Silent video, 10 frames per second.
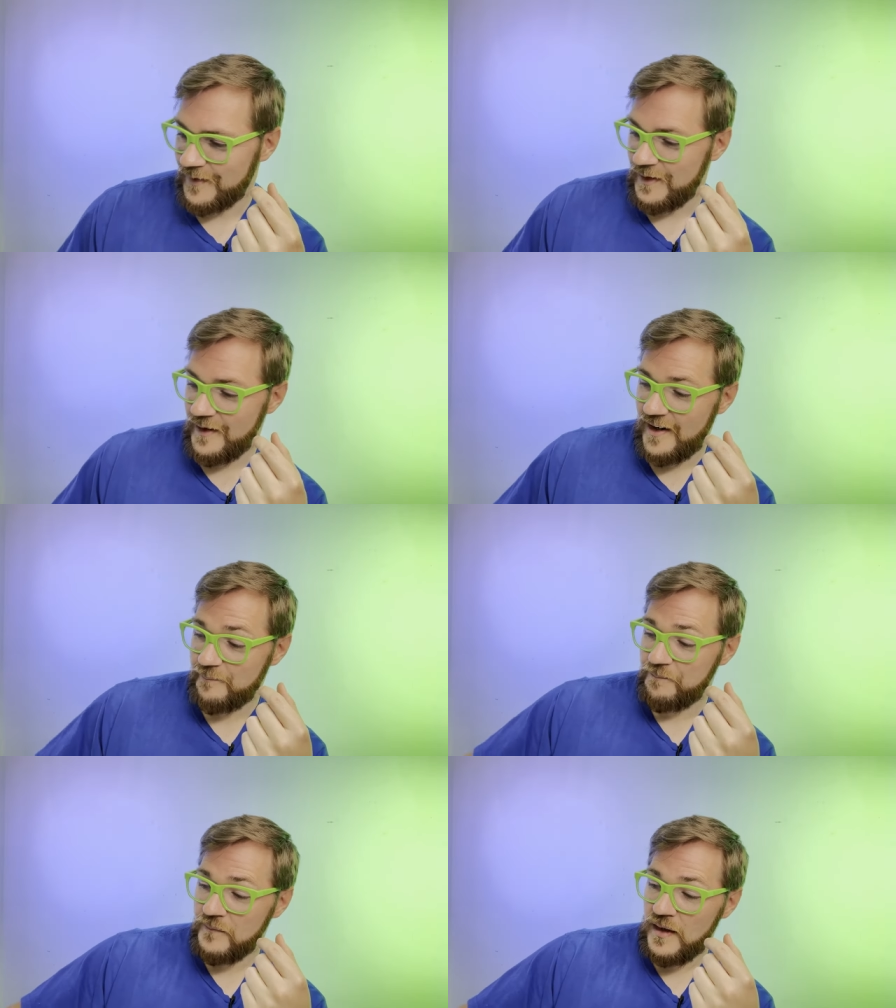Yeah.
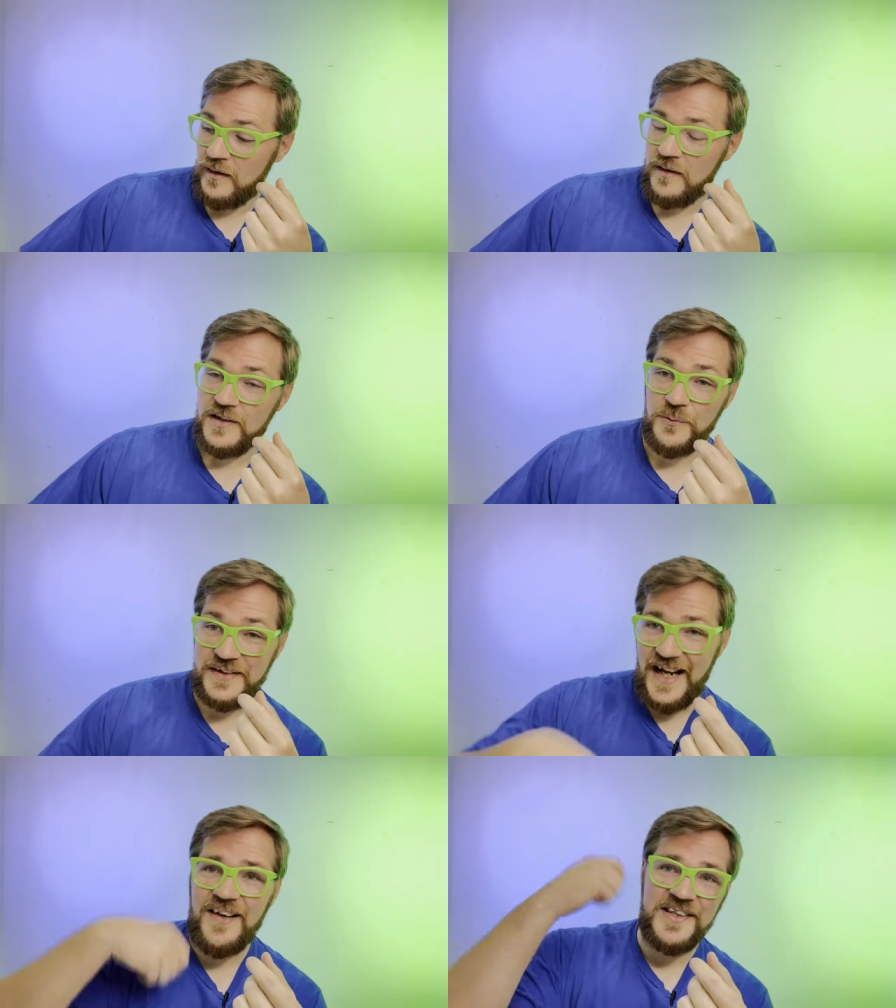So we
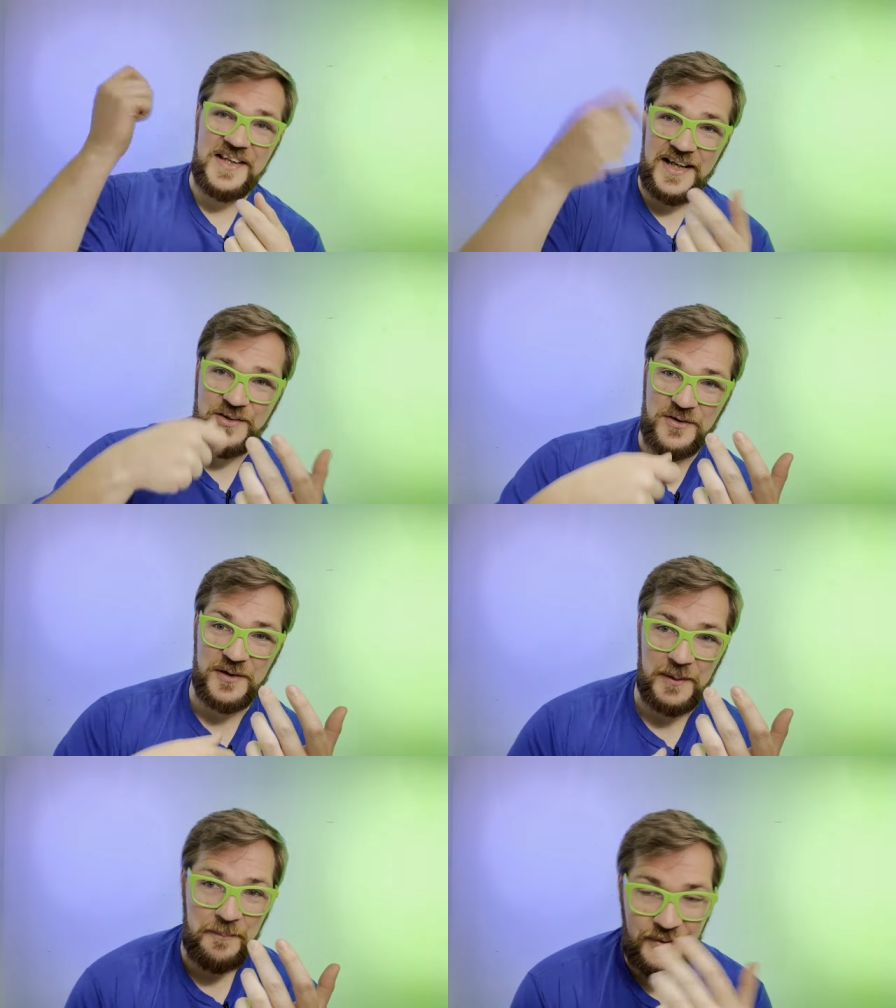dial this
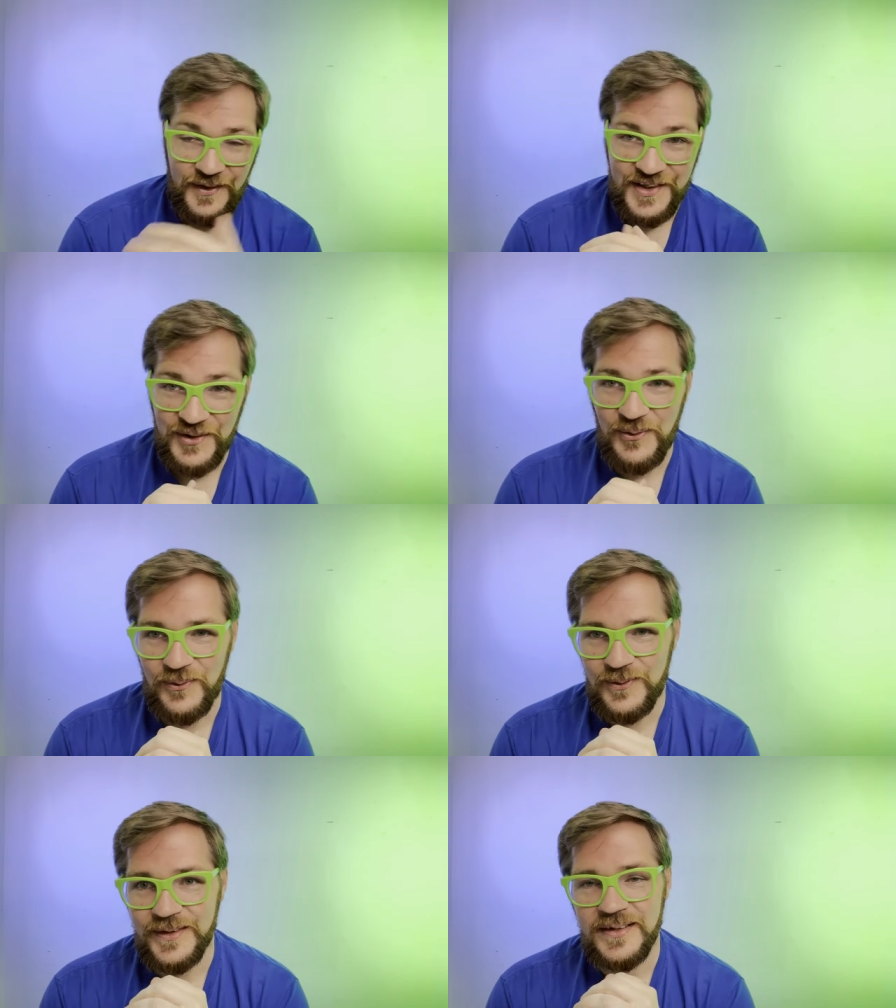extra plus a
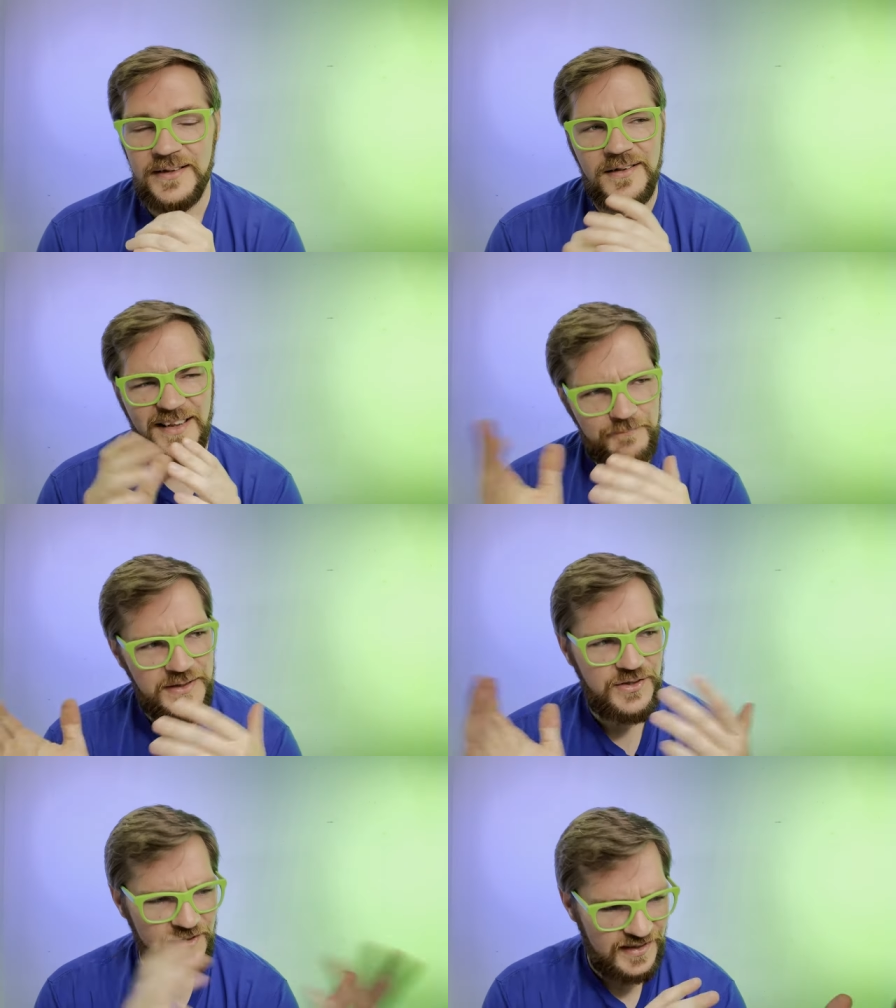quarter in there. And I've
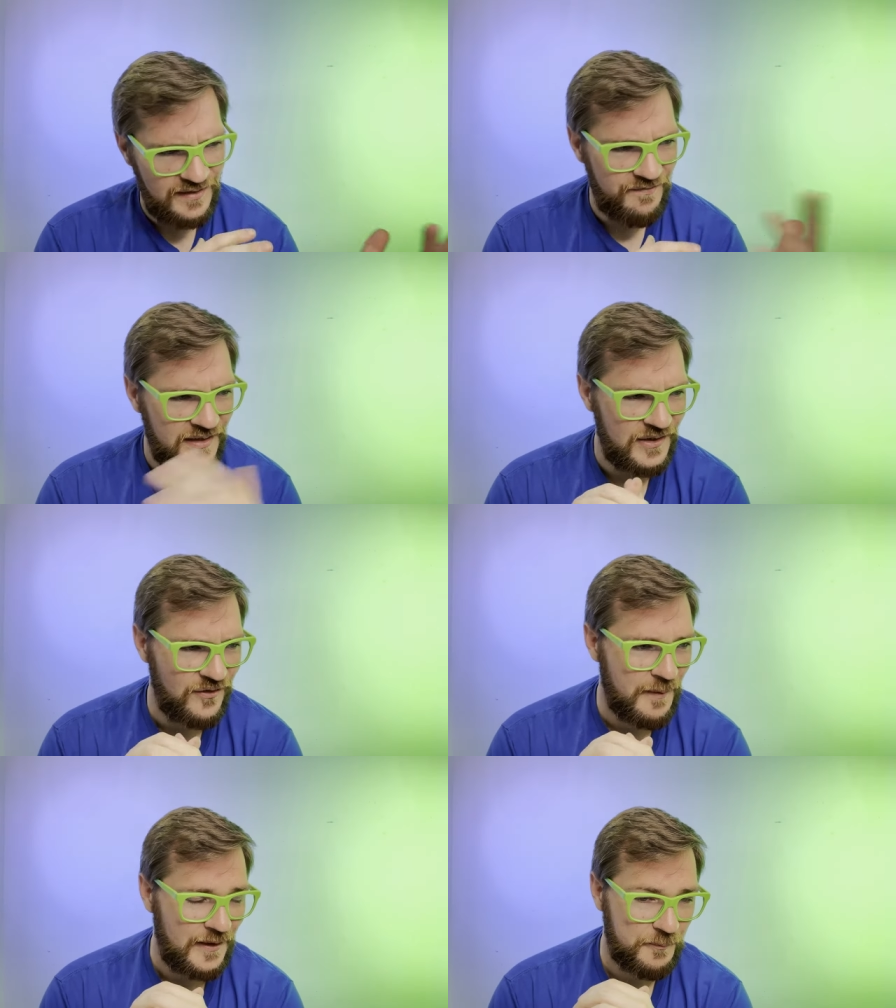mentioned this in the video
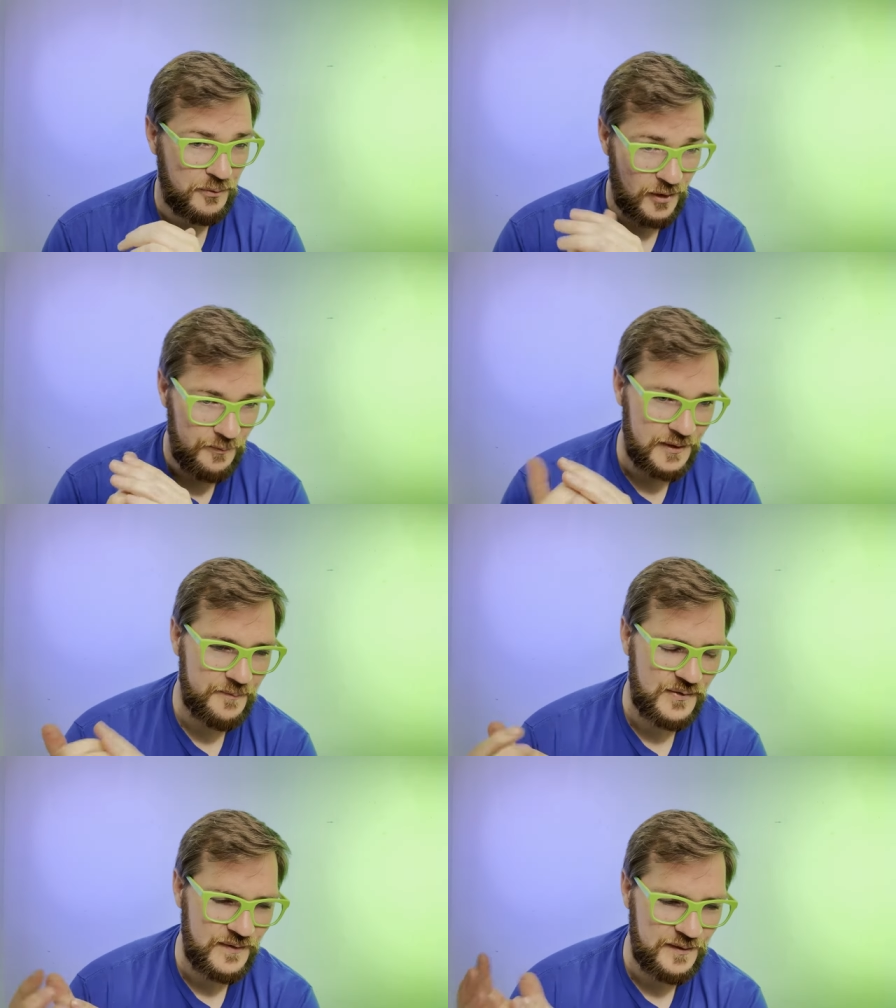about
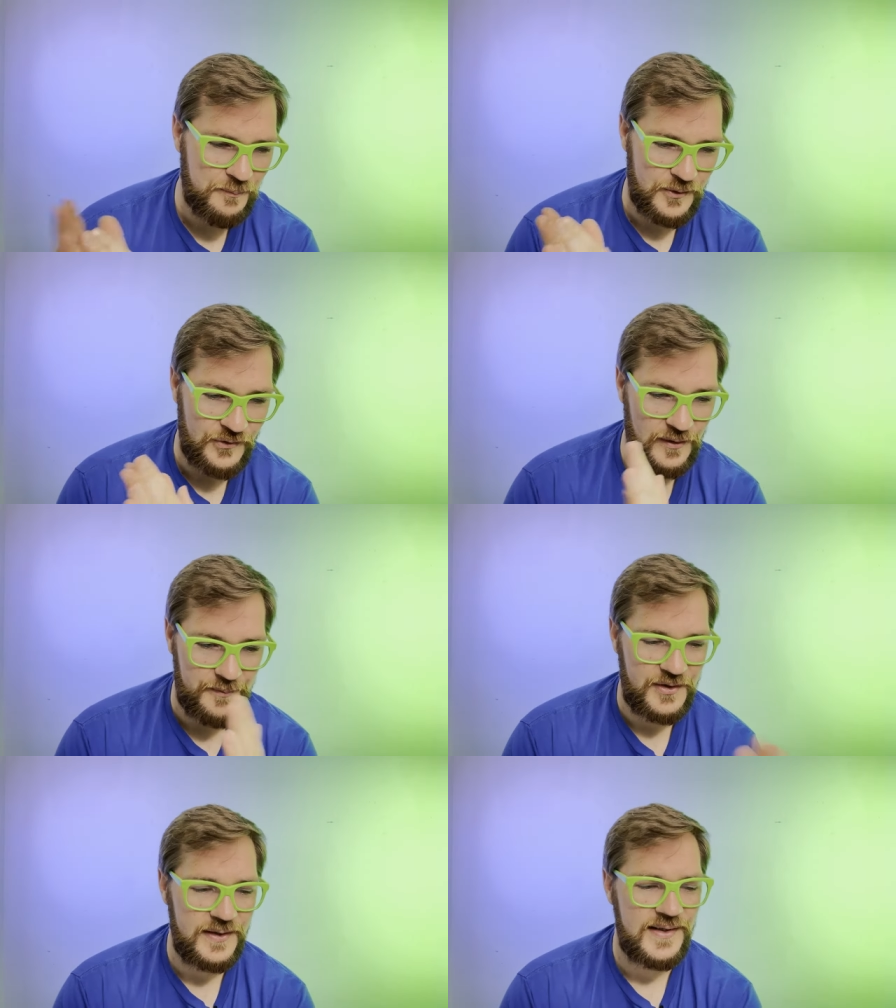problems with
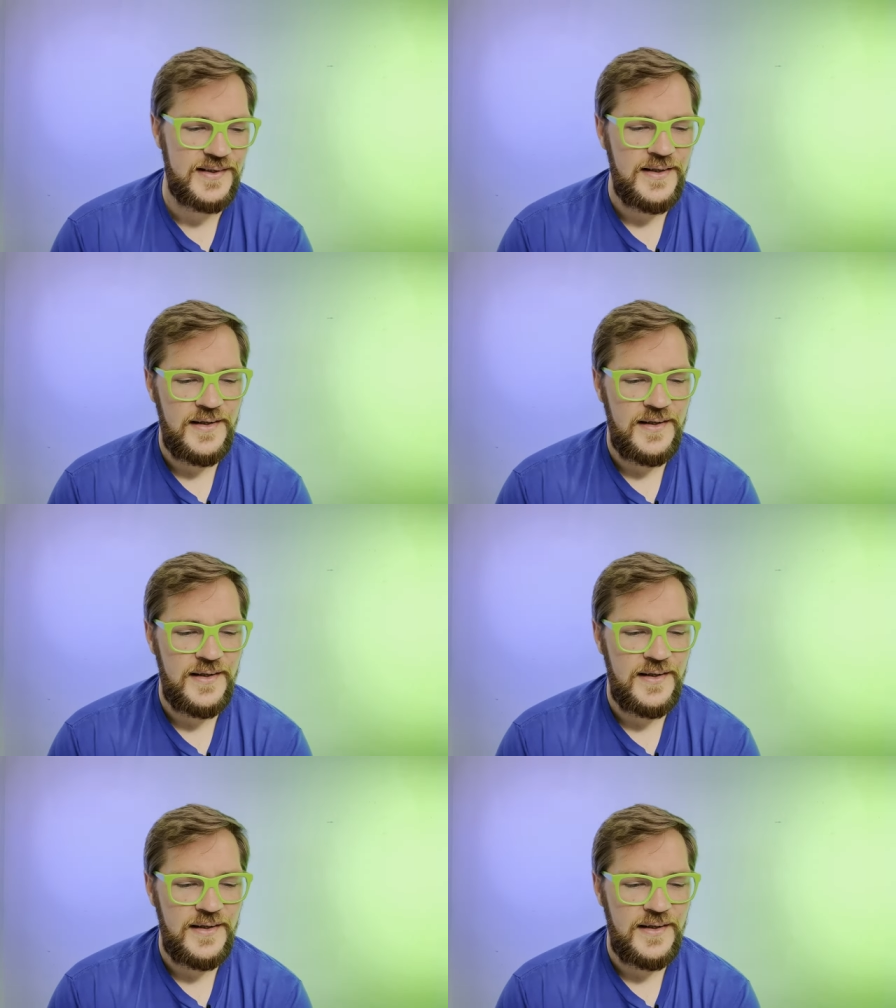prescriptions.